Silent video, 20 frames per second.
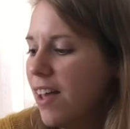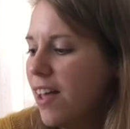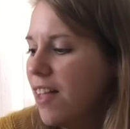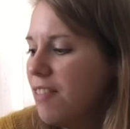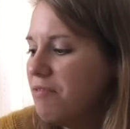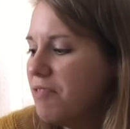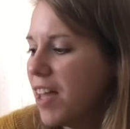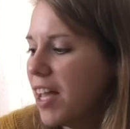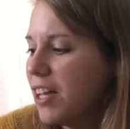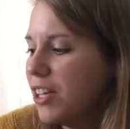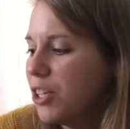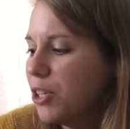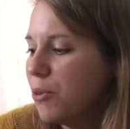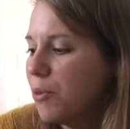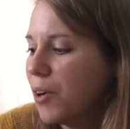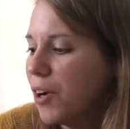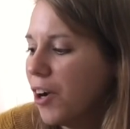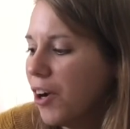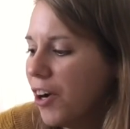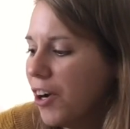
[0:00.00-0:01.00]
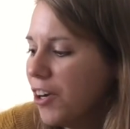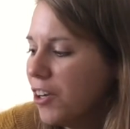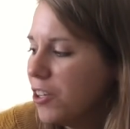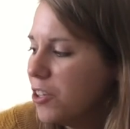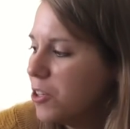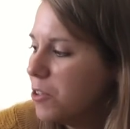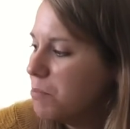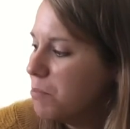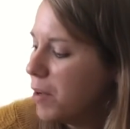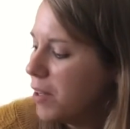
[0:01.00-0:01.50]
Thank you, earth
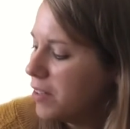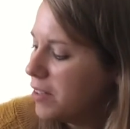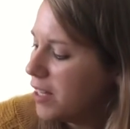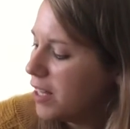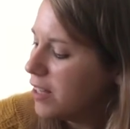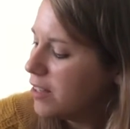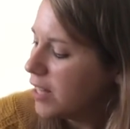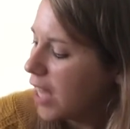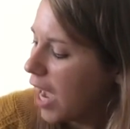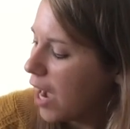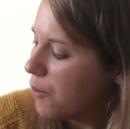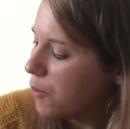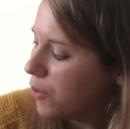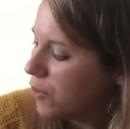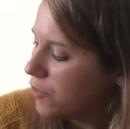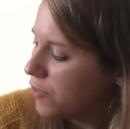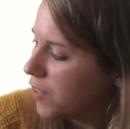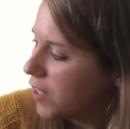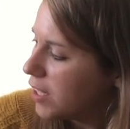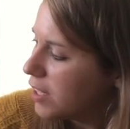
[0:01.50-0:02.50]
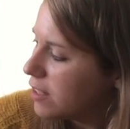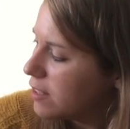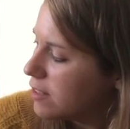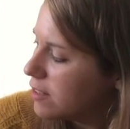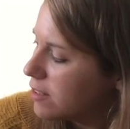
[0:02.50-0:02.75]
beneath our feet.